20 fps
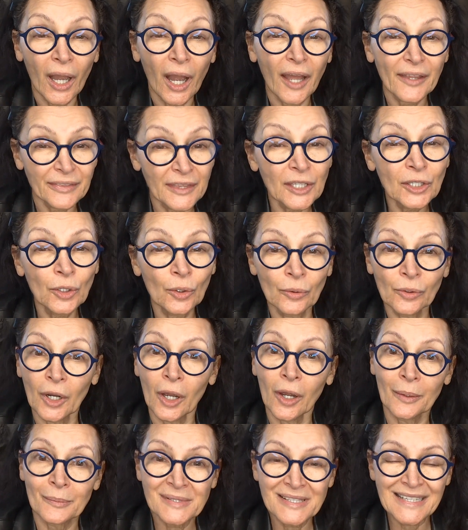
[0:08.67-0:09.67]
I think you all
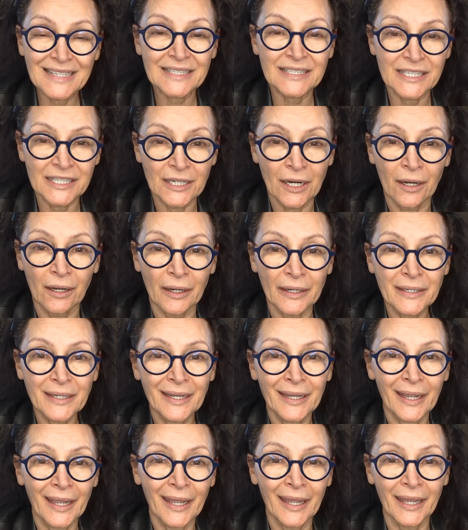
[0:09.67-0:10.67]
know I'm
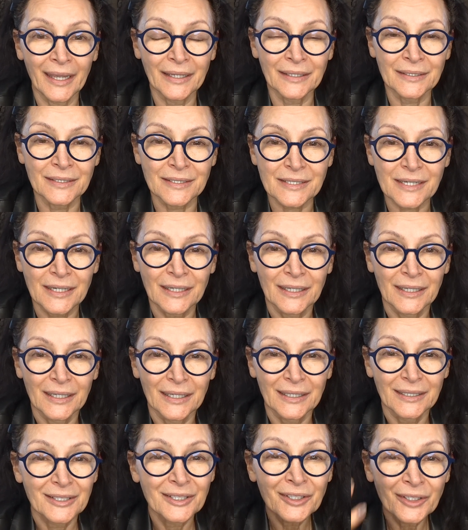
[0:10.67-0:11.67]
69, and
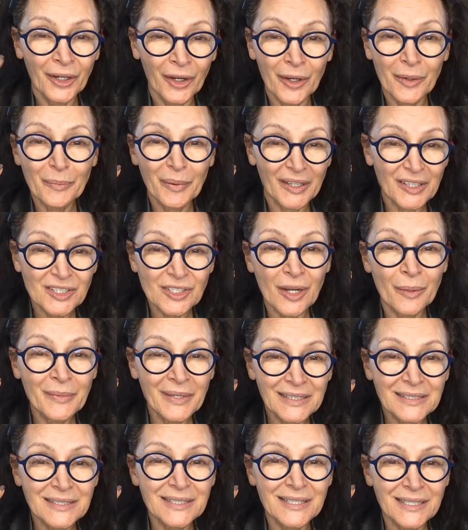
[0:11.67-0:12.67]
by the time you
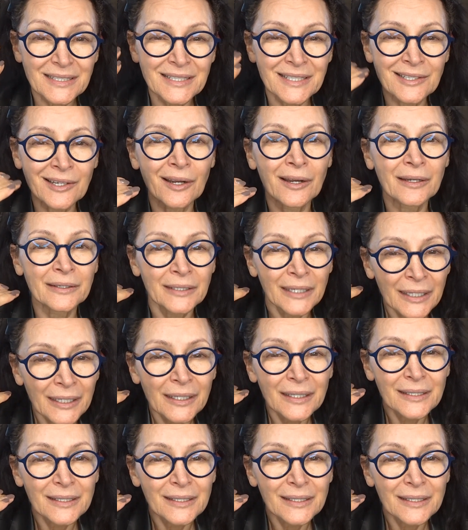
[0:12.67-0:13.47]
get to 69,